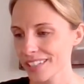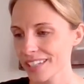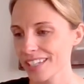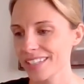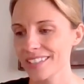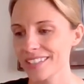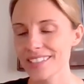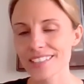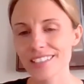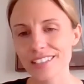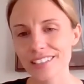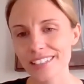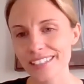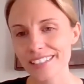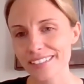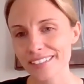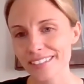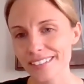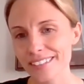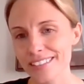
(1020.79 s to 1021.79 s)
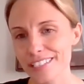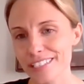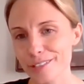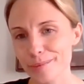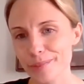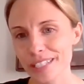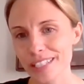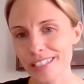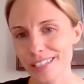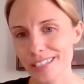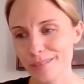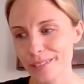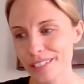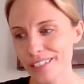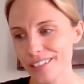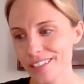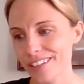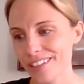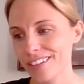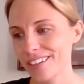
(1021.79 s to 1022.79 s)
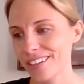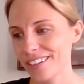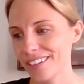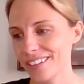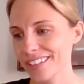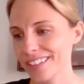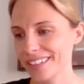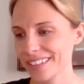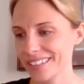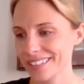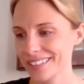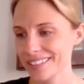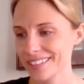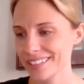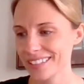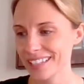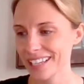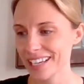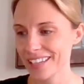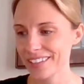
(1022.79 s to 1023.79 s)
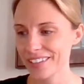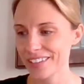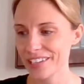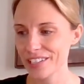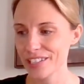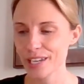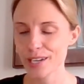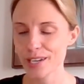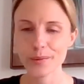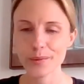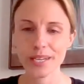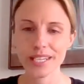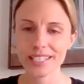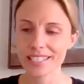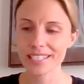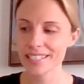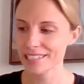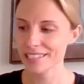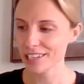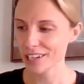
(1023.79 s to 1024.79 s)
It is clear to me that we are all in this together as I witness